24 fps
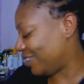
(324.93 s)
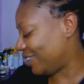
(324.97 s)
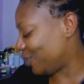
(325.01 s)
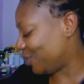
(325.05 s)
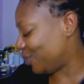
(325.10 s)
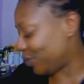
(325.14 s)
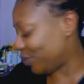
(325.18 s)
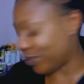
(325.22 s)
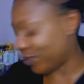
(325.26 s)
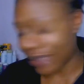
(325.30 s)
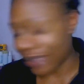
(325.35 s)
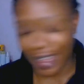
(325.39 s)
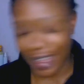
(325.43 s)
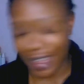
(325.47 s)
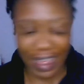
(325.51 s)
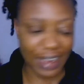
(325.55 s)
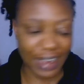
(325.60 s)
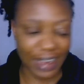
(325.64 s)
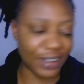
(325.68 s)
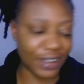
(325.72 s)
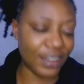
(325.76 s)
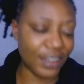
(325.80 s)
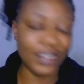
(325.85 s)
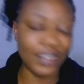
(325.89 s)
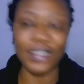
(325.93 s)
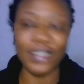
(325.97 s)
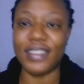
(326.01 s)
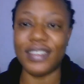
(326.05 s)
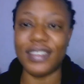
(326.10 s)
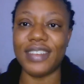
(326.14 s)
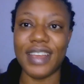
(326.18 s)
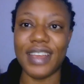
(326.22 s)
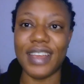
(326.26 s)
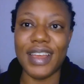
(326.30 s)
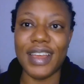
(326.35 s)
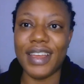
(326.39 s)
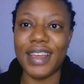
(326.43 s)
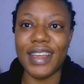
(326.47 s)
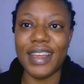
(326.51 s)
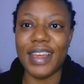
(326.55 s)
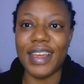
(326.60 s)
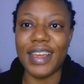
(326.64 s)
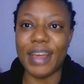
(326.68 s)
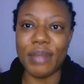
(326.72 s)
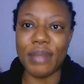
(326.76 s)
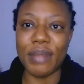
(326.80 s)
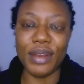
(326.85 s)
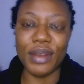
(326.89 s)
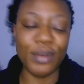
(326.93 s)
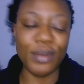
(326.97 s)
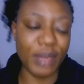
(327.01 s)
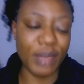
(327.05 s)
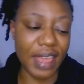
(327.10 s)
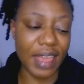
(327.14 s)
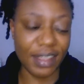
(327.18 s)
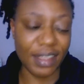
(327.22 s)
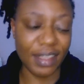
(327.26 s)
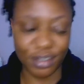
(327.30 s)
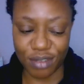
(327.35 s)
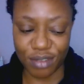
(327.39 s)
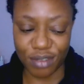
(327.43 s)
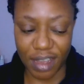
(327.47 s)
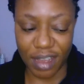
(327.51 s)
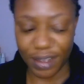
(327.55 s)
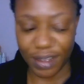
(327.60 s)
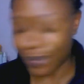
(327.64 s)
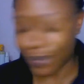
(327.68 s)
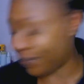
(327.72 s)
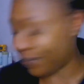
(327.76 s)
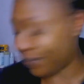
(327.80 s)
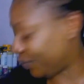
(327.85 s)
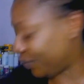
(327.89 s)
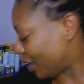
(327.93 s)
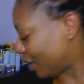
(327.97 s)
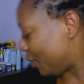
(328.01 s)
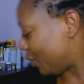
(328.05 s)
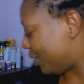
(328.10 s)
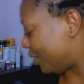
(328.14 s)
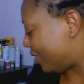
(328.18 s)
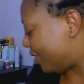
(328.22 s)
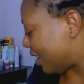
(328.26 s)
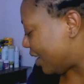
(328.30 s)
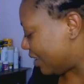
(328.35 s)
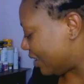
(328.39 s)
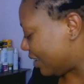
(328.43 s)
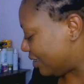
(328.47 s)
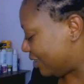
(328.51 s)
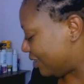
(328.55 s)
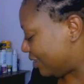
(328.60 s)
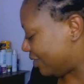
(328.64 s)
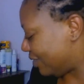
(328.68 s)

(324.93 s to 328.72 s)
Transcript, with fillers: So I just, I'm a little bit extra with that.